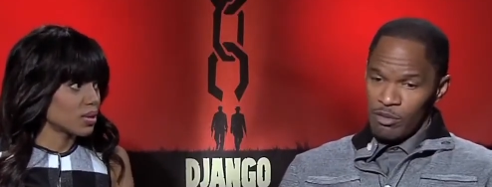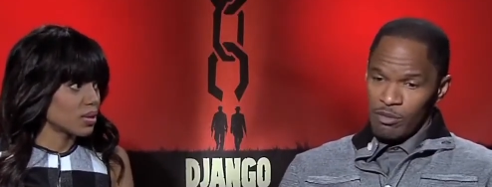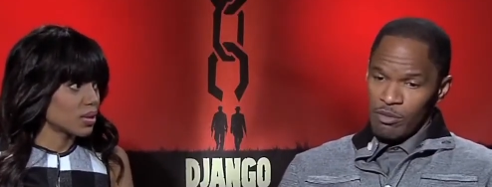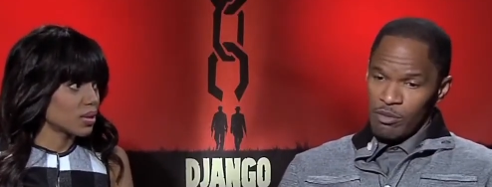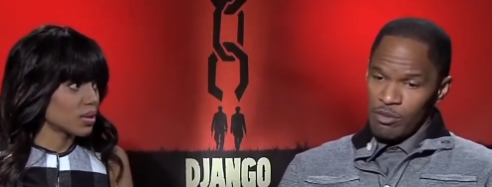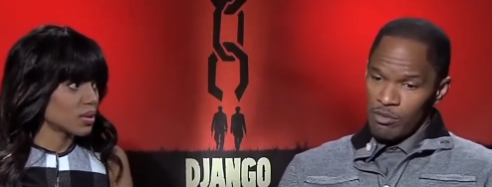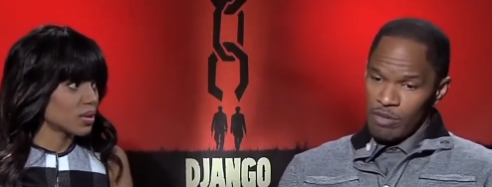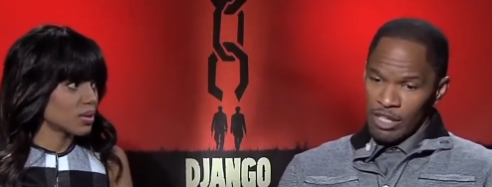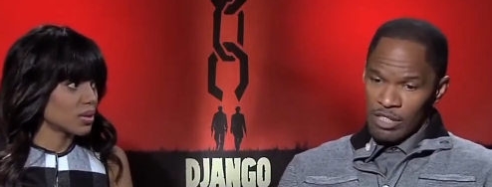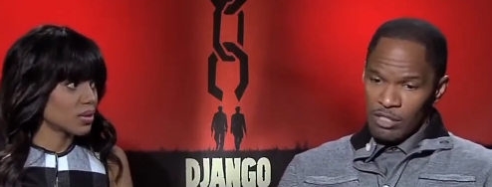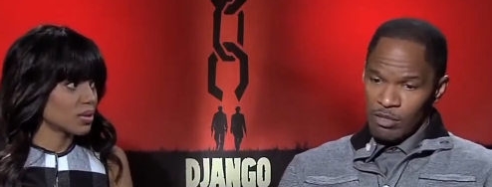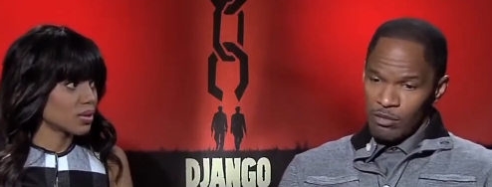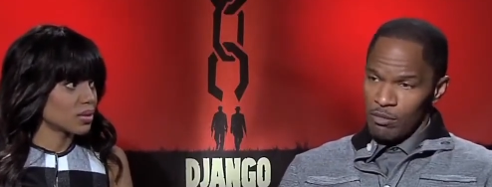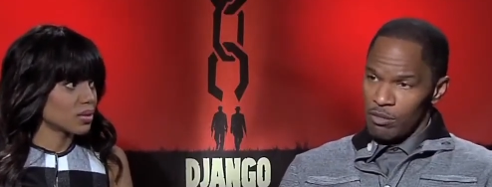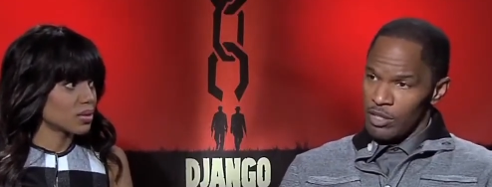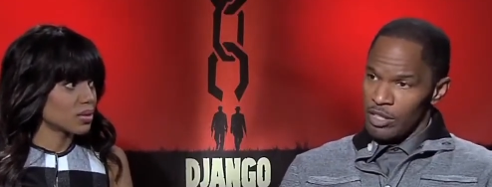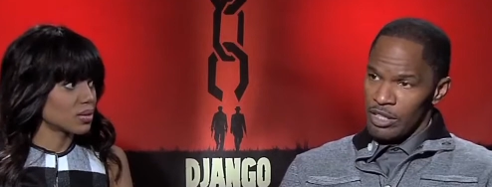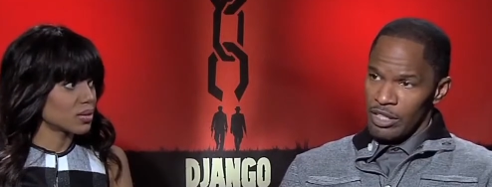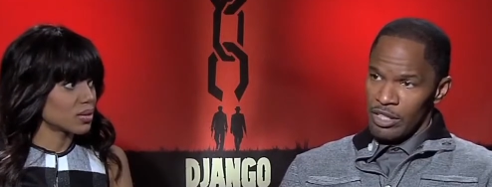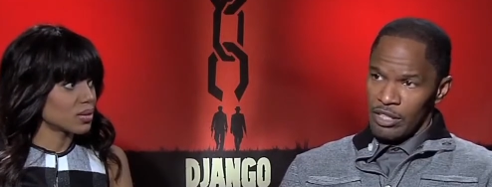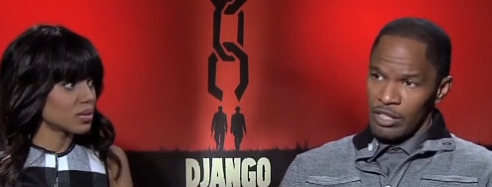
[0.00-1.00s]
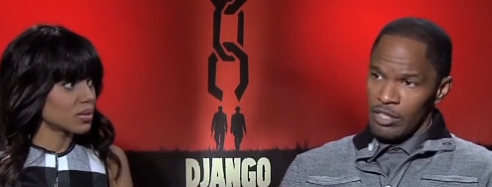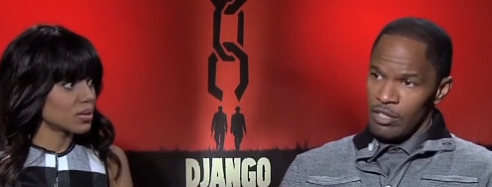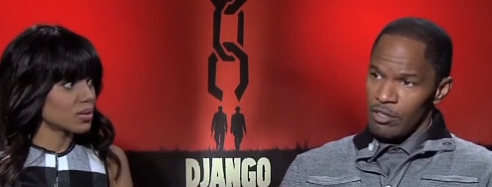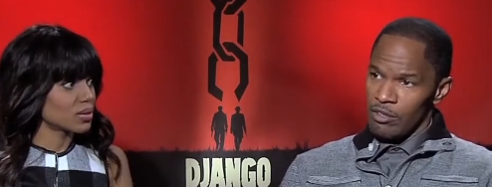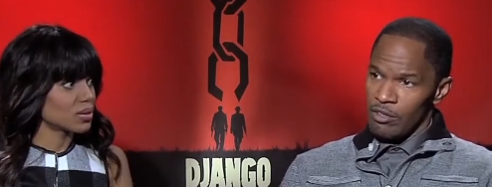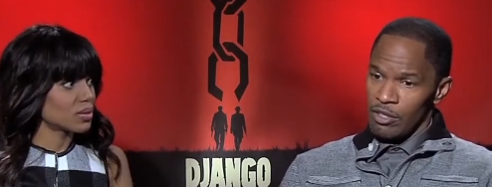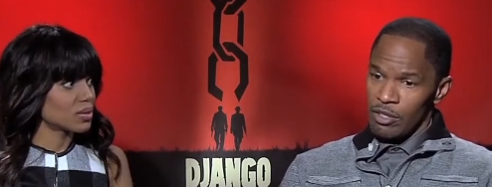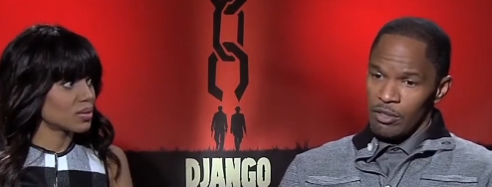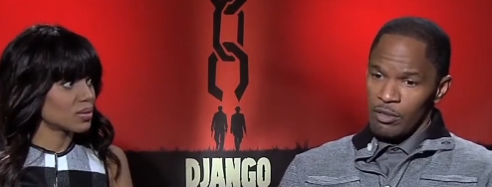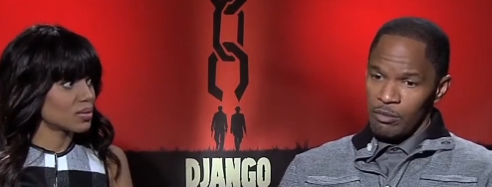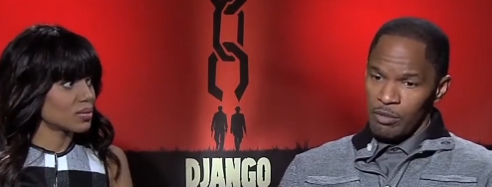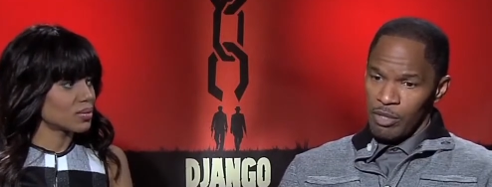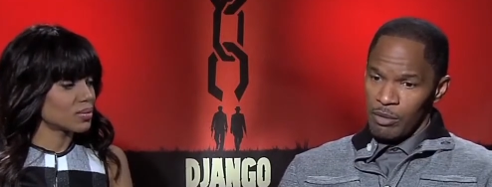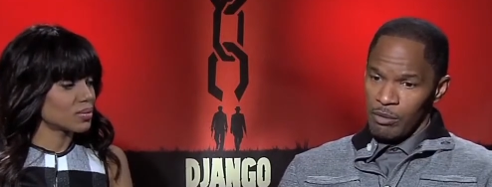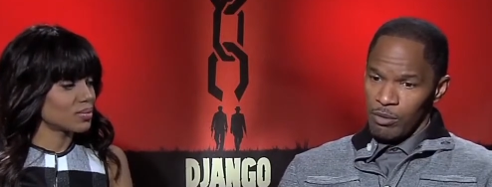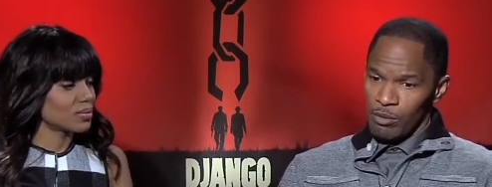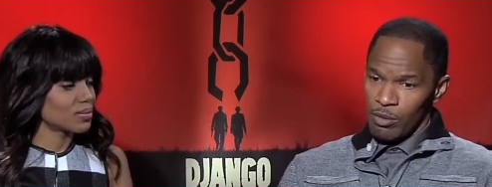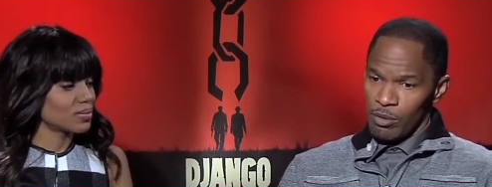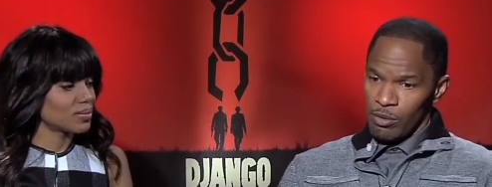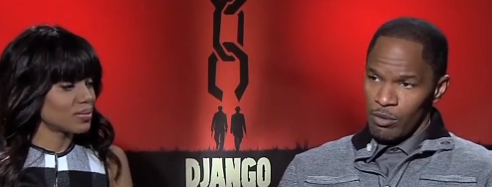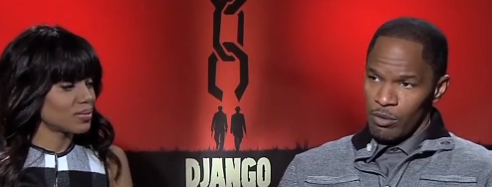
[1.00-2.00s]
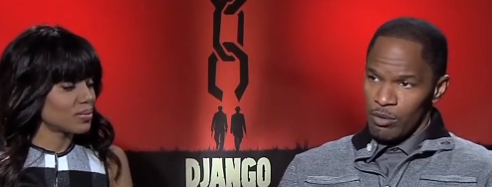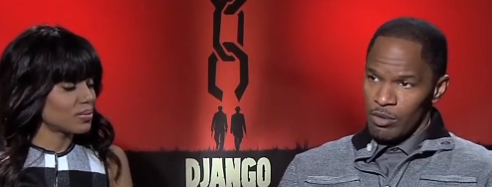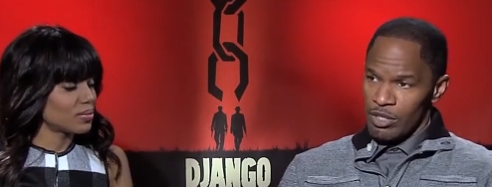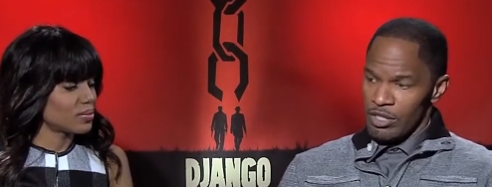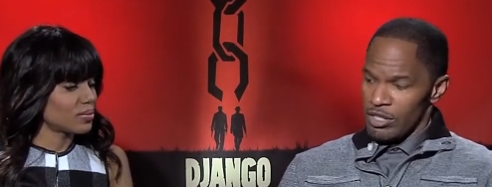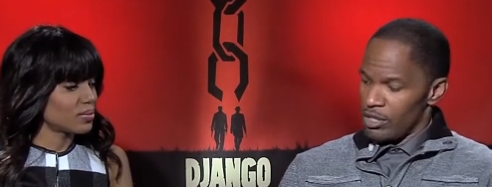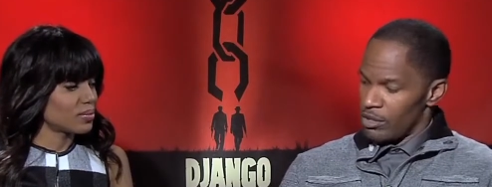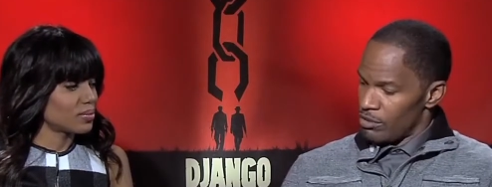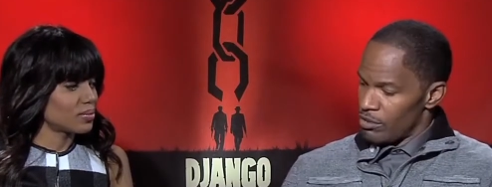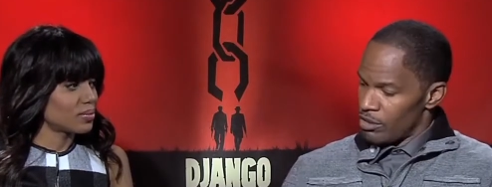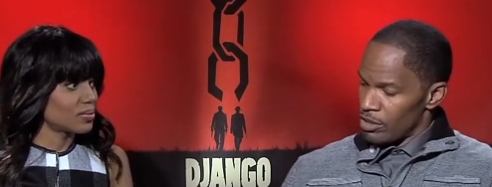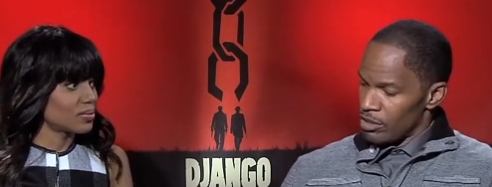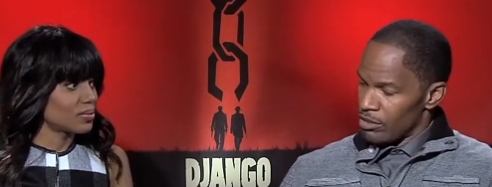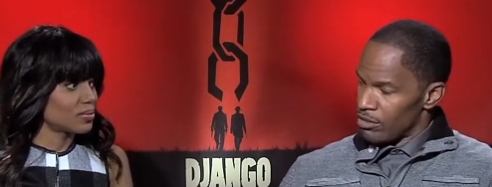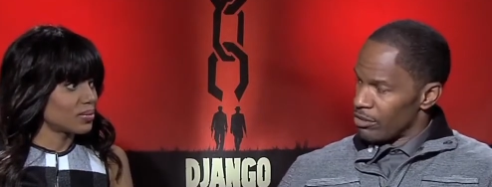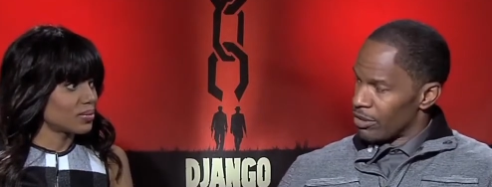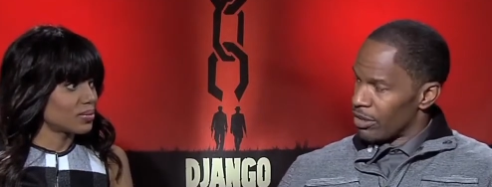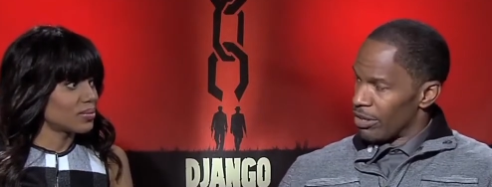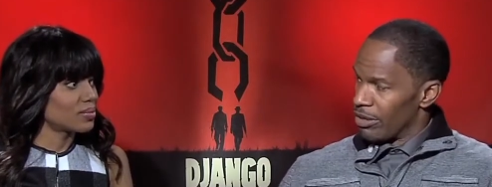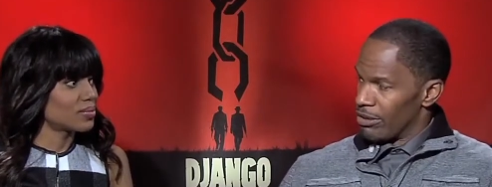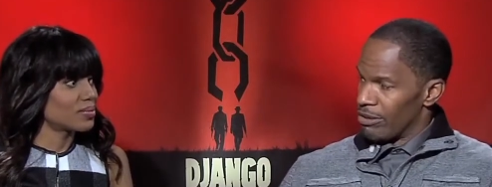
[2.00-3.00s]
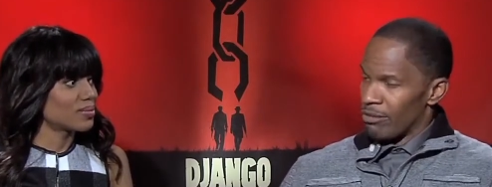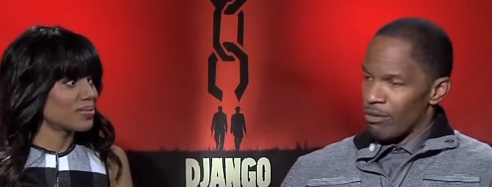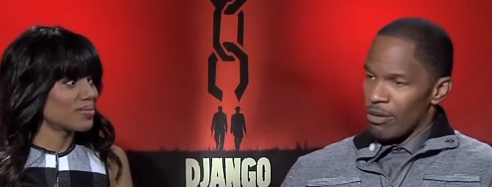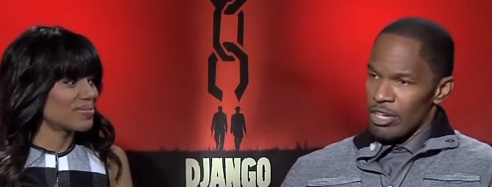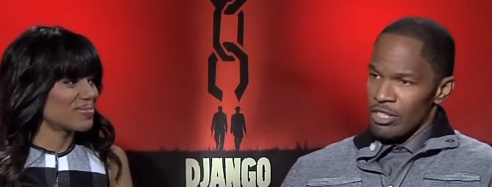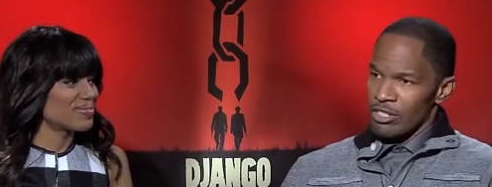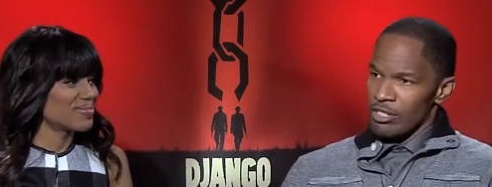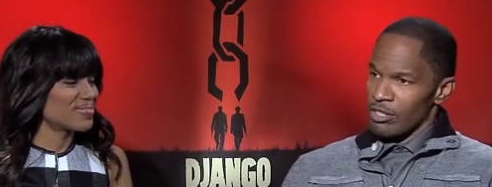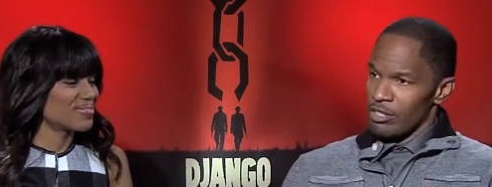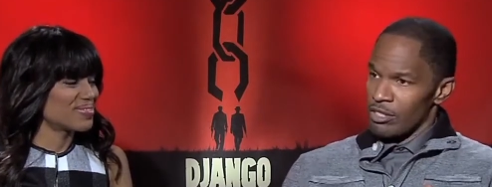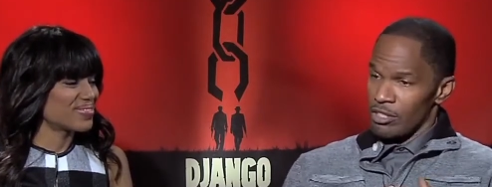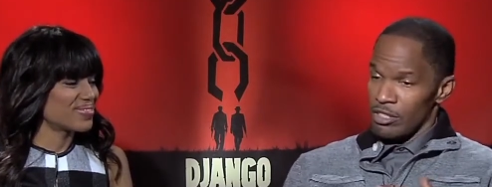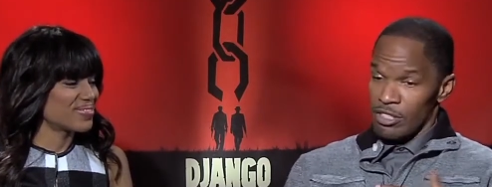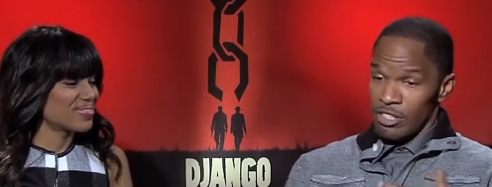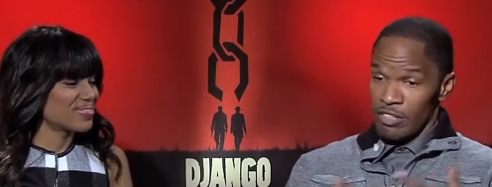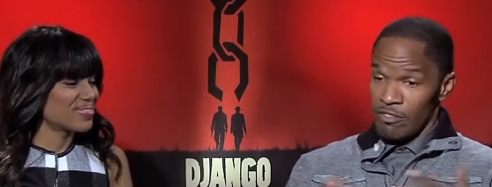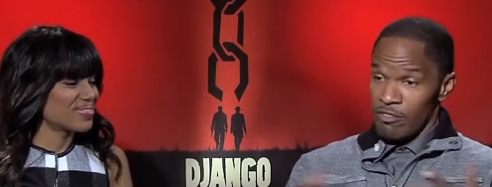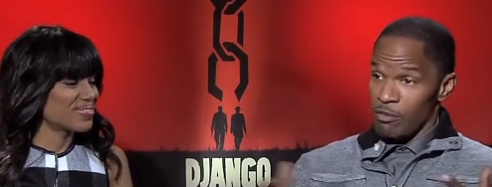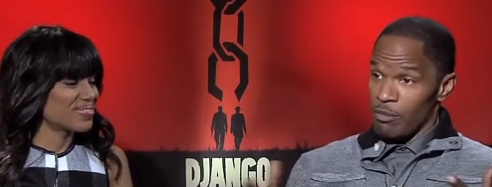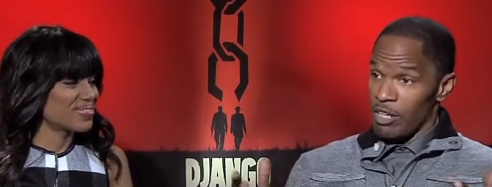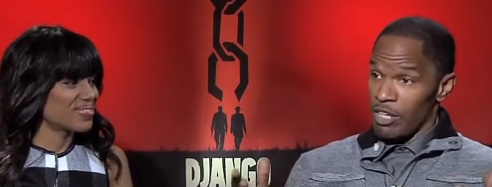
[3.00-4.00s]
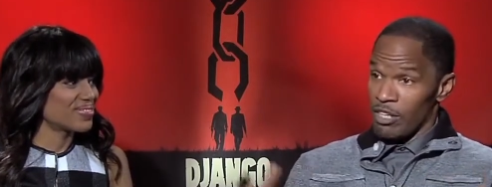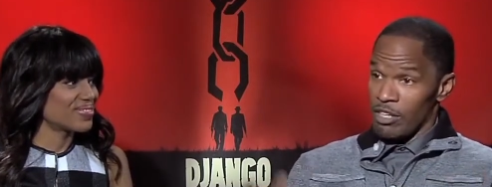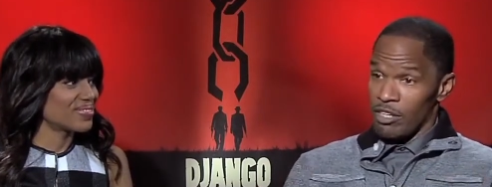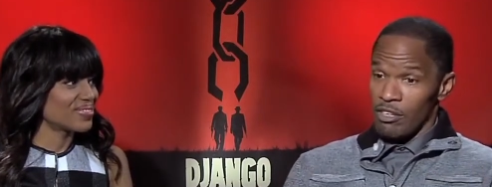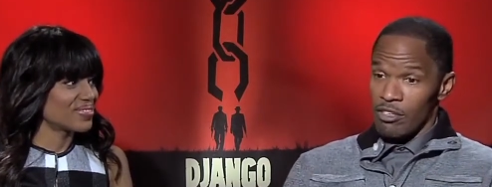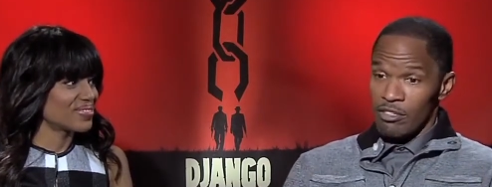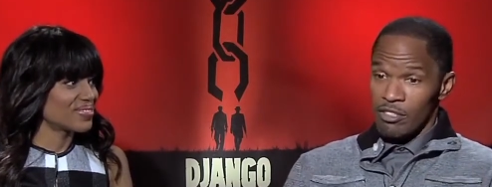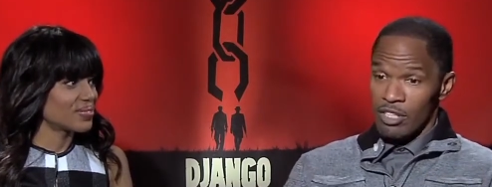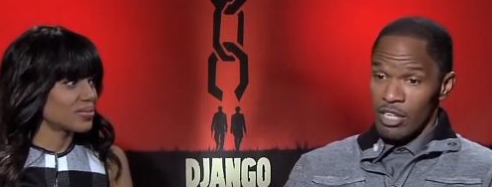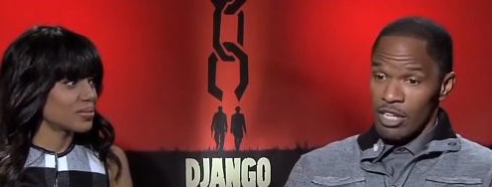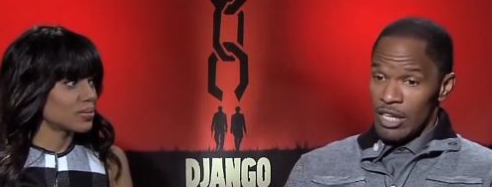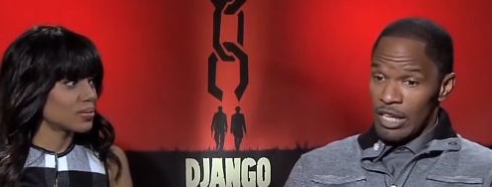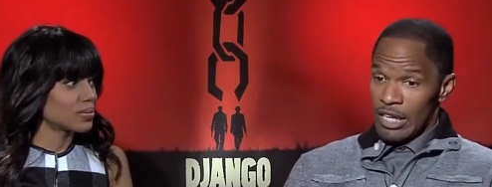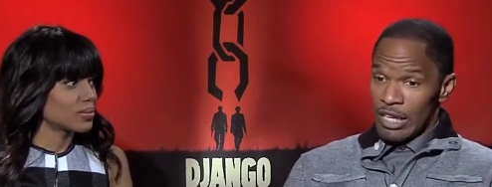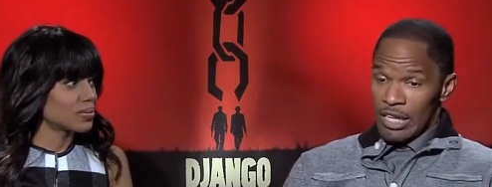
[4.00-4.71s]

Speaker 1: Smoove. I just wanted to get in on it, to mm -hmm. be mm-hmm. able to work with Quentin Tarantino, Kerry Washington, and everybody else.